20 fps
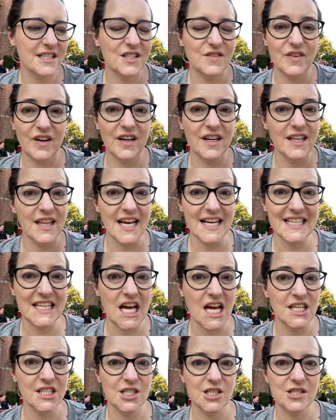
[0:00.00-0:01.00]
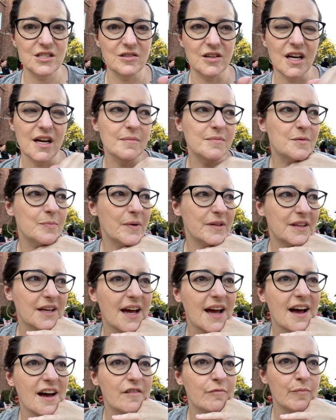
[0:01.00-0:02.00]
It's very like nondescript, but they
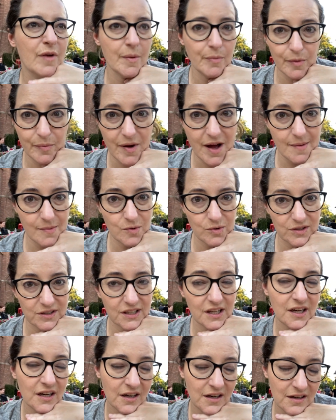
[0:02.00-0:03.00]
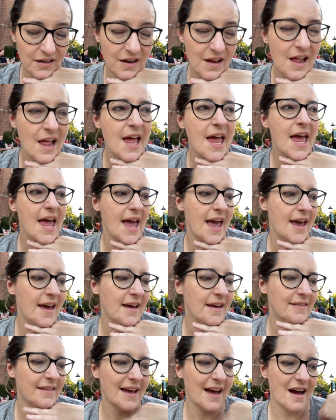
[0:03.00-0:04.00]
have maple popcorn there,
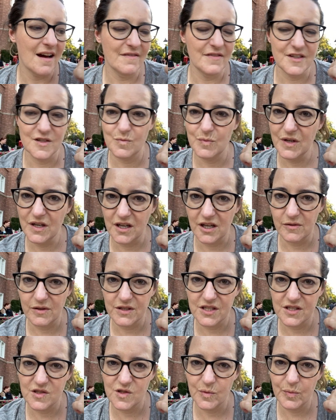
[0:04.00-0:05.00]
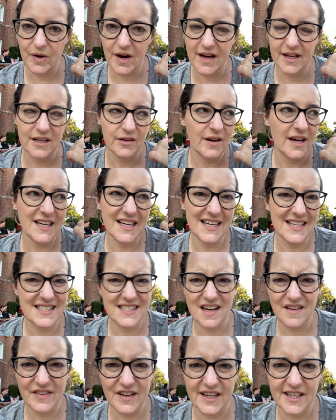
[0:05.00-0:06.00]
and they have this beer, which is super highly rated. It's
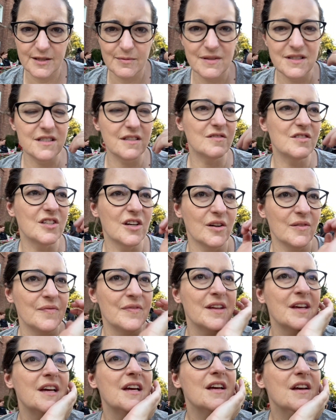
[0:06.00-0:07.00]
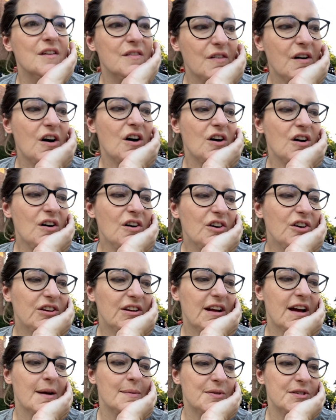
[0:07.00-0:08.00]
not very expensive, so all
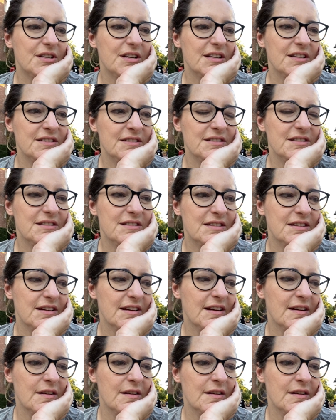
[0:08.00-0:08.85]
good options.